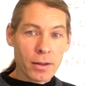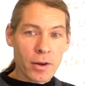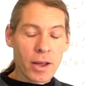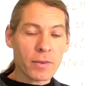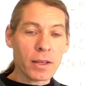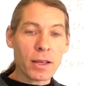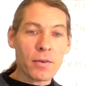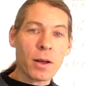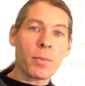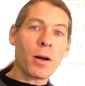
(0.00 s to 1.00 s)
I would have to give
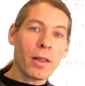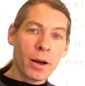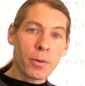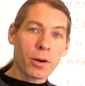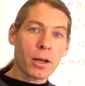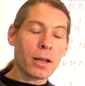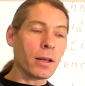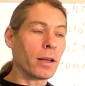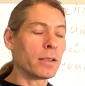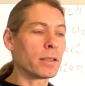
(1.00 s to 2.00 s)
up all that work I'd
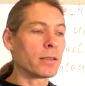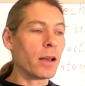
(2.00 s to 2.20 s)
done and just say,